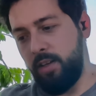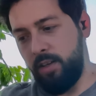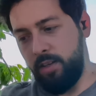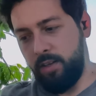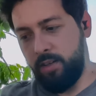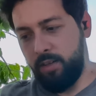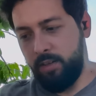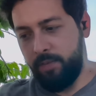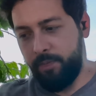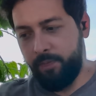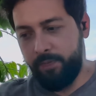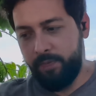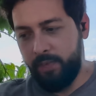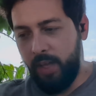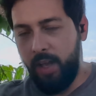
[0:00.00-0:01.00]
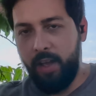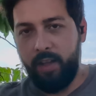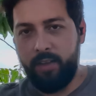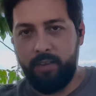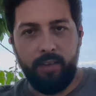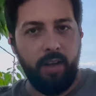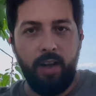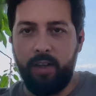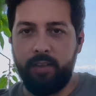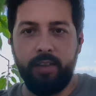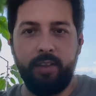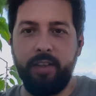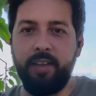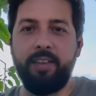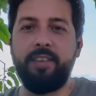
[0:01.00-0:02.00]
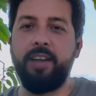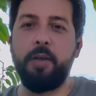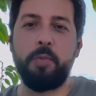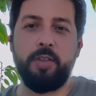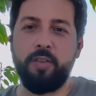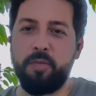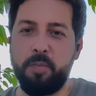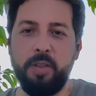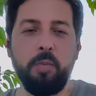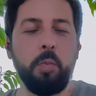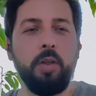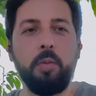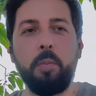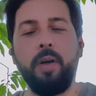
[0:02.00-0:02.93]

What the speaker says: uh, and other types of people.